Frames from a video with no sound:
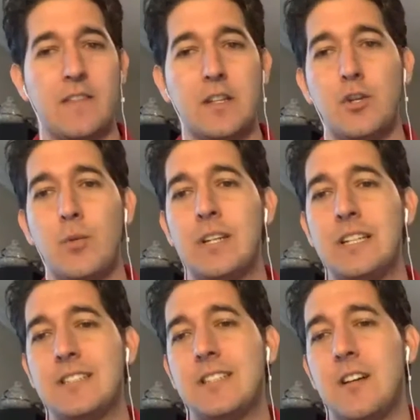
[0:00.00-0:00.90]
Did you
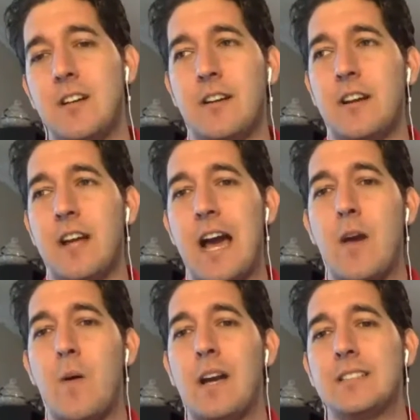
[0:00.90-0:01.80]
release it on
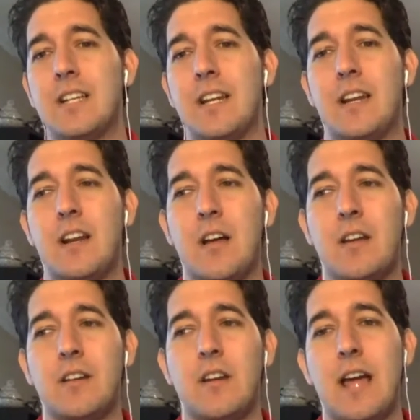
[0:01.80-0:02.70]
iOS and
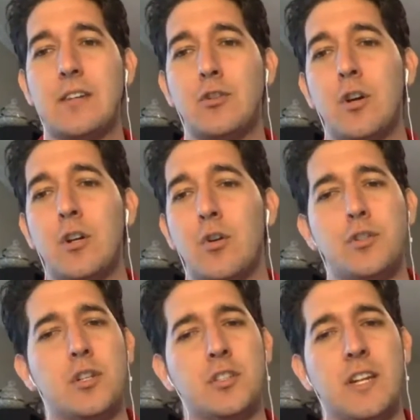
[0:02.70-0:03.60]
on Android or
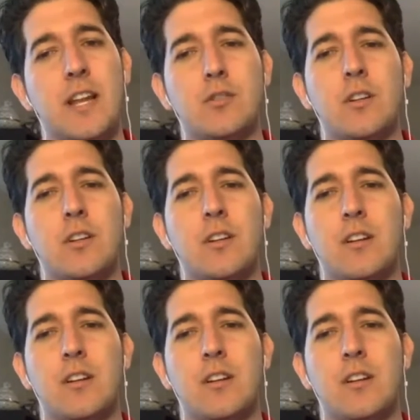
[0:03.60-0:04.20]
just in Android?